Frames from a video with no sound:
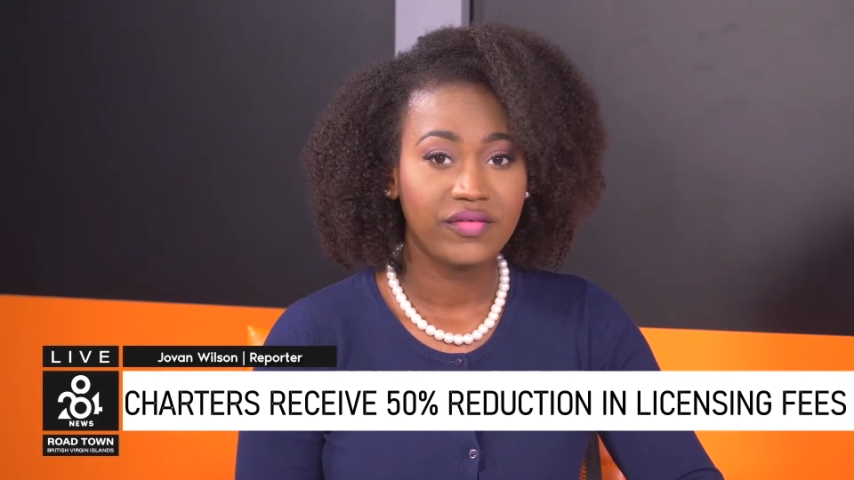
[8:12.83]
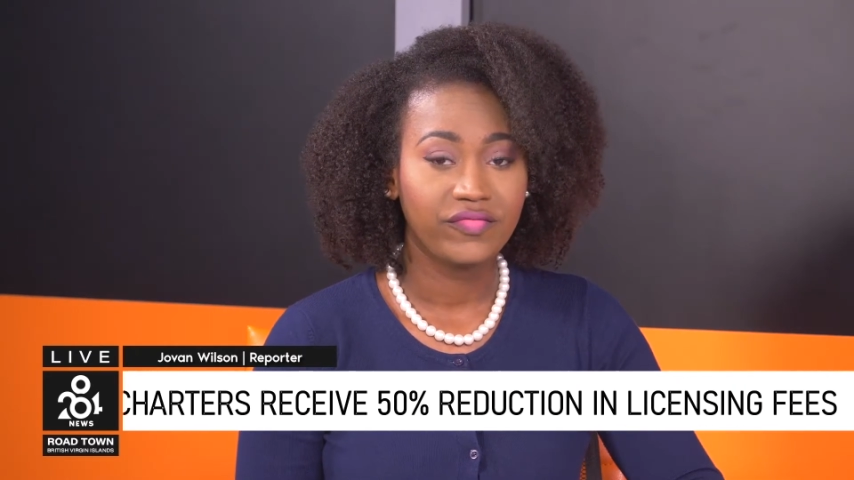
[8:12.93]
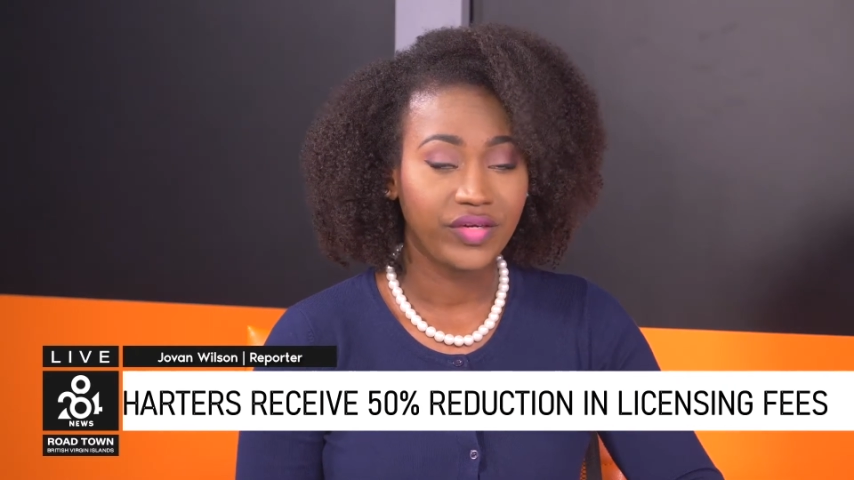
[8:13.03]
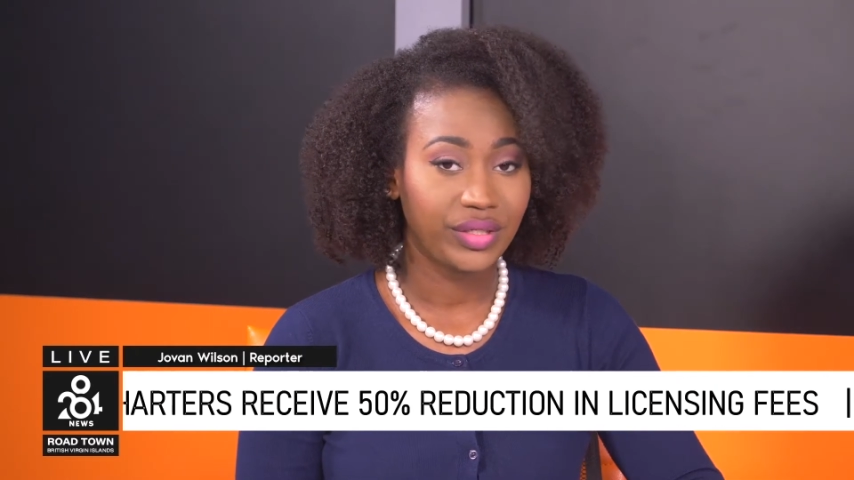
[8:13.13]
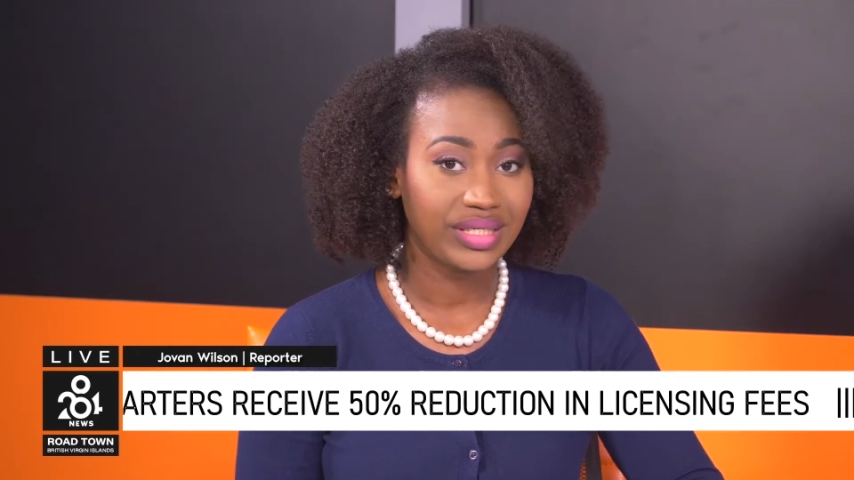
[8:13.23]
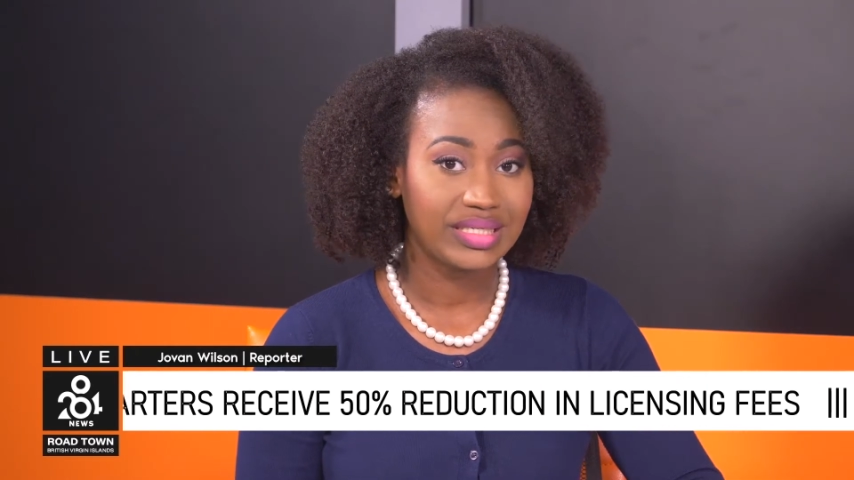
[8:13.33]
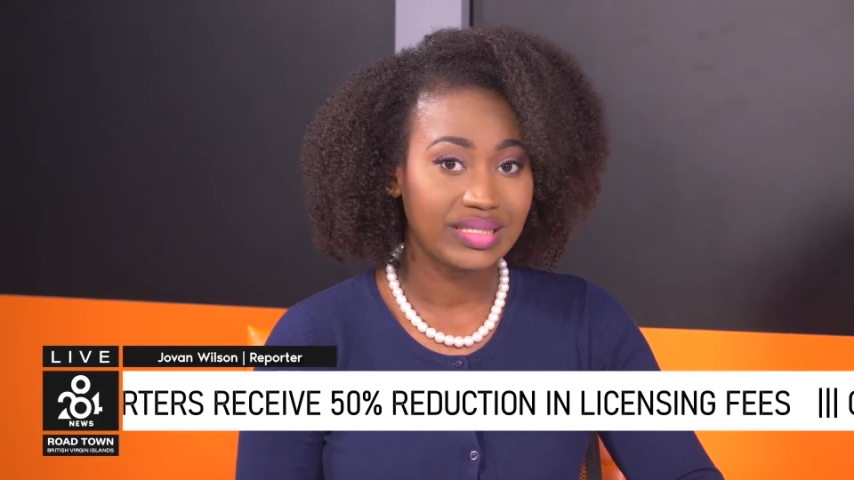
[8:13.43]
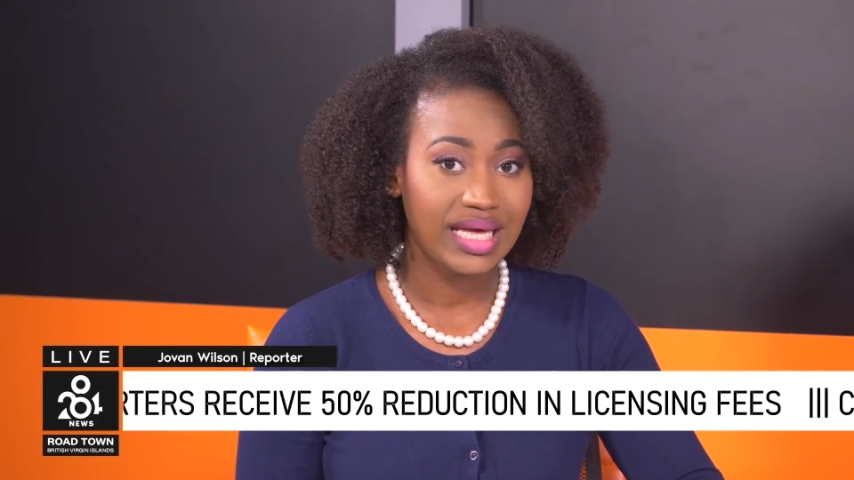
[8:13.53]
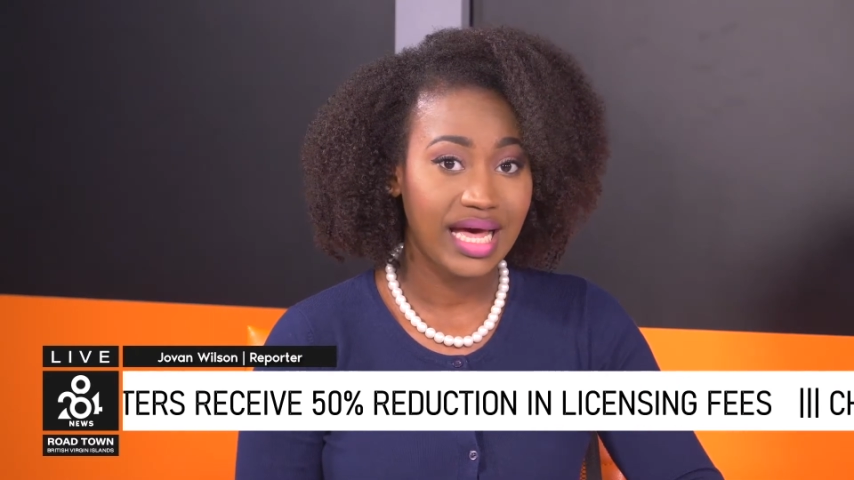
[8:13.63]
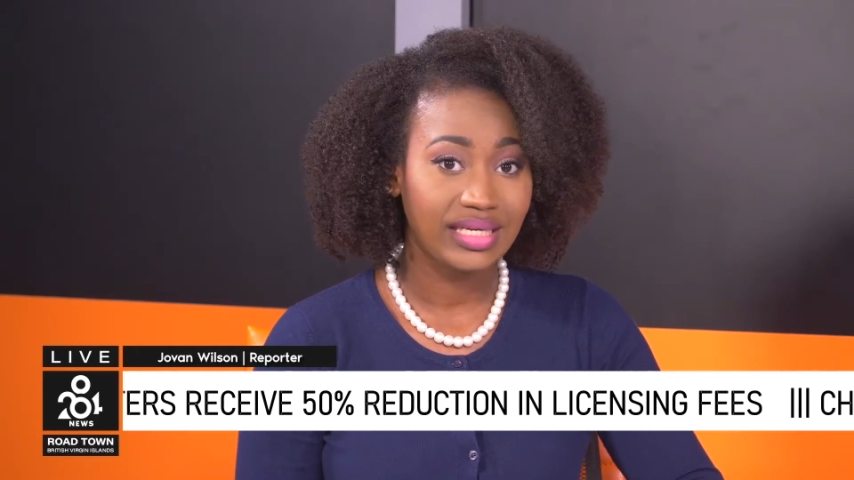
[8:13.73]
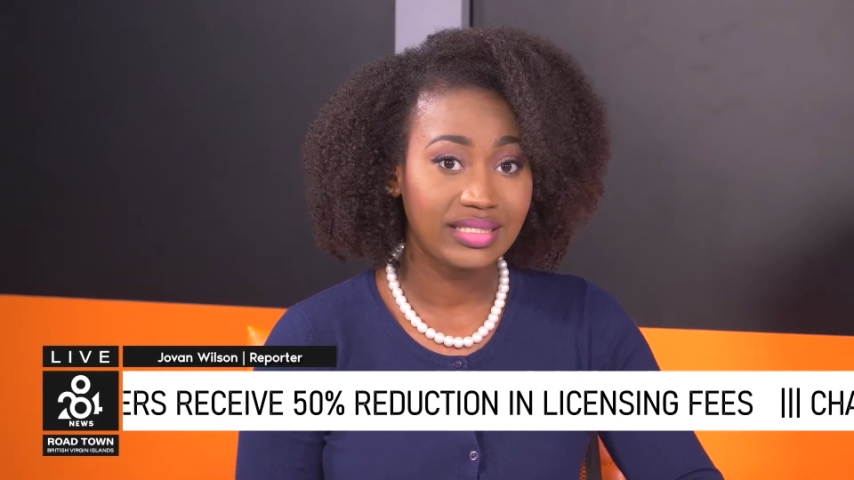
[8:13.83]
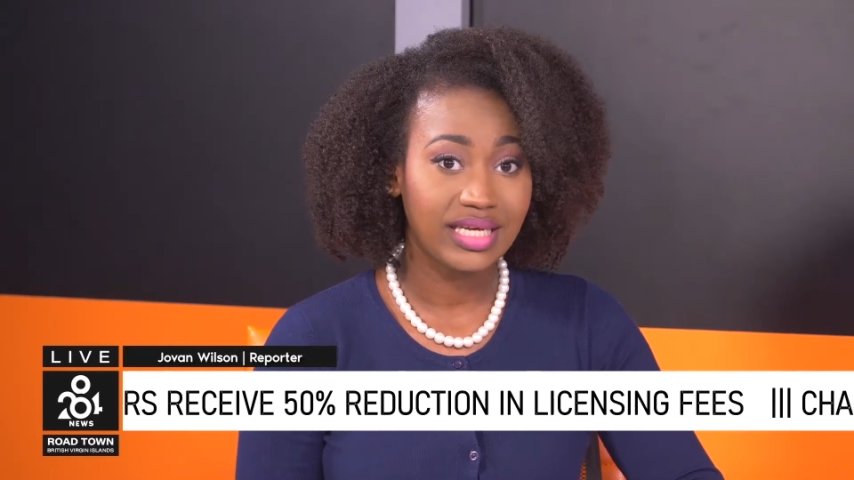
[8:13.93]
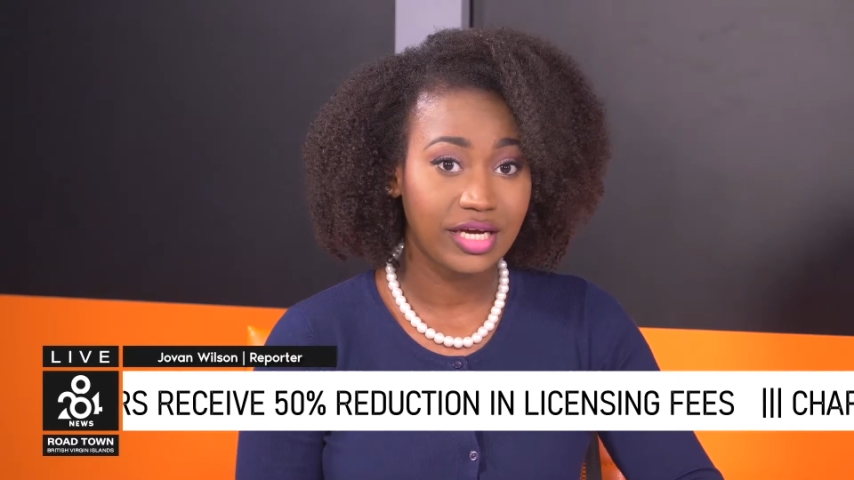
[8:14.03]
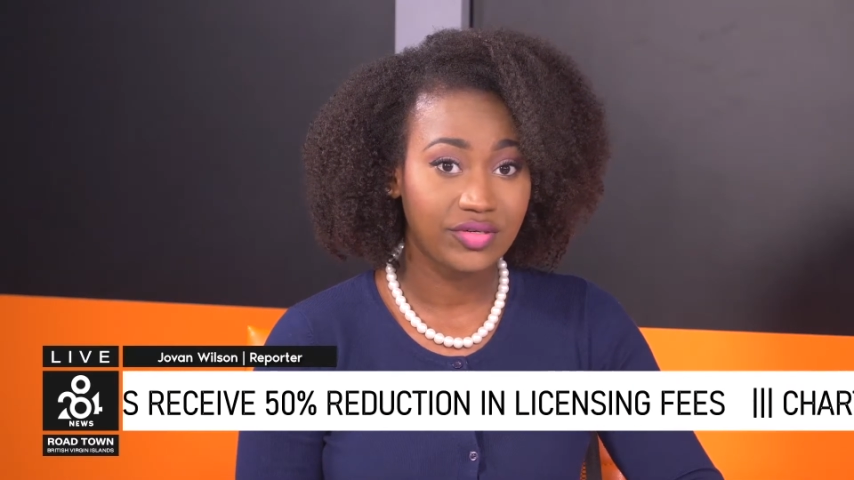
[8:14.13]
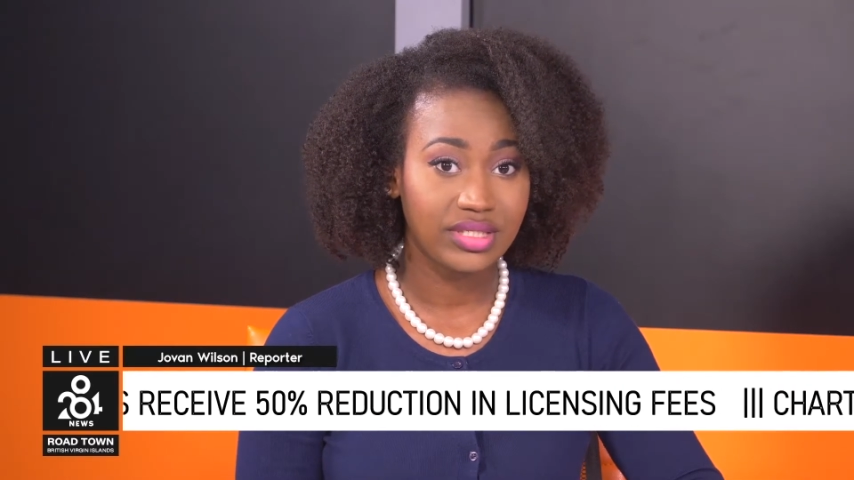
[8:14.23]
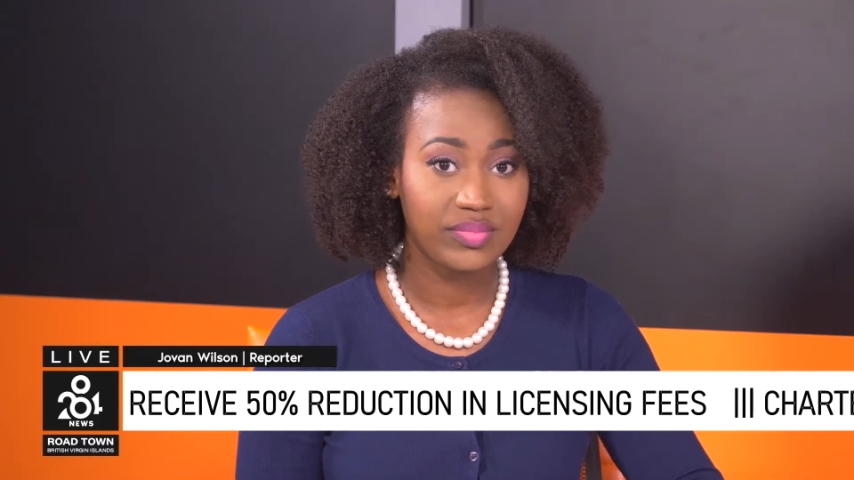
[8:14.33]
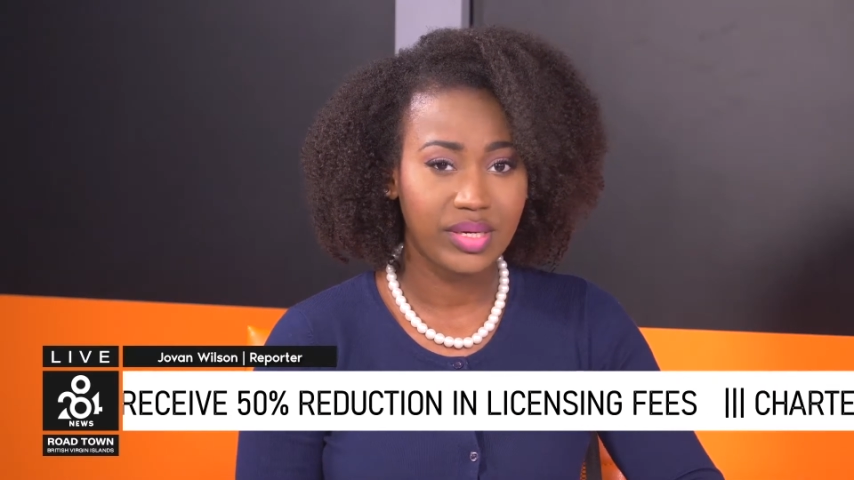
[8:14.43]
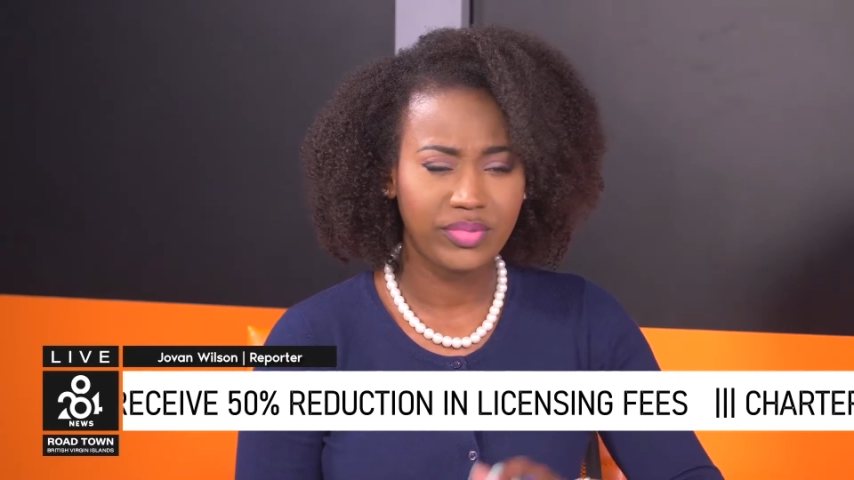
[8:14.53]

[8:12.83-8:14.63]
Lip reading: fairness, and integrity by